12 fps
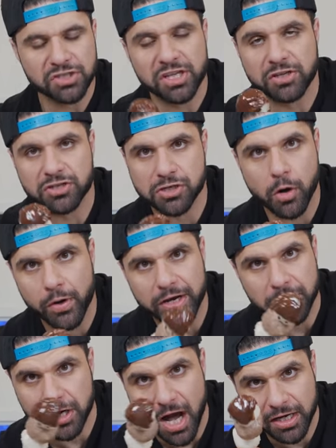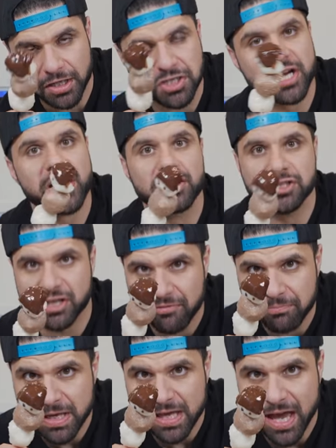Just like there's no way you're not gonna check out
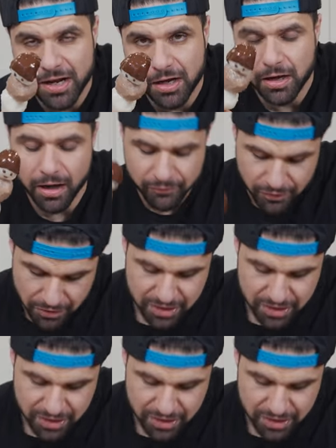chefpk.com for